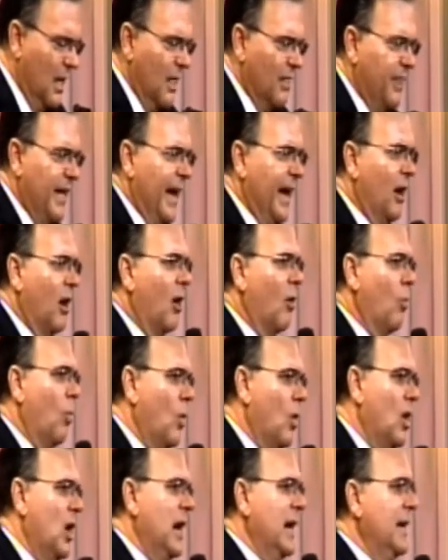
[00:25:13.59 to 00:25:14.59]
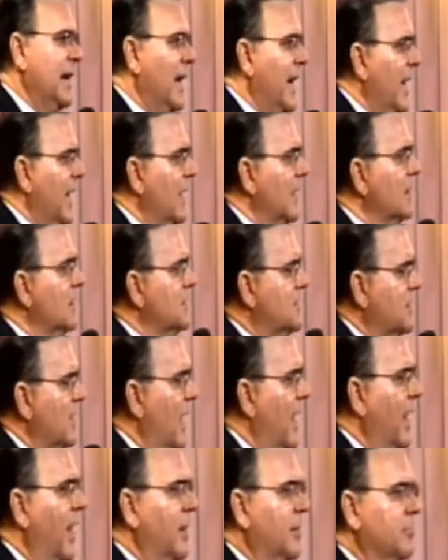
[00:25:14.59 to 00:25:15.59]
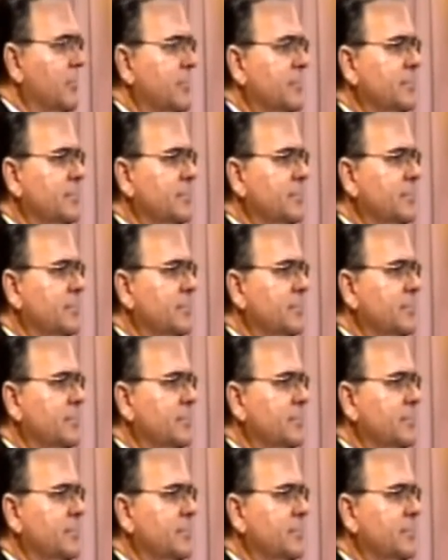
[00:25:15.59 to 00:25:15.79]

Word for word: They are one and the same.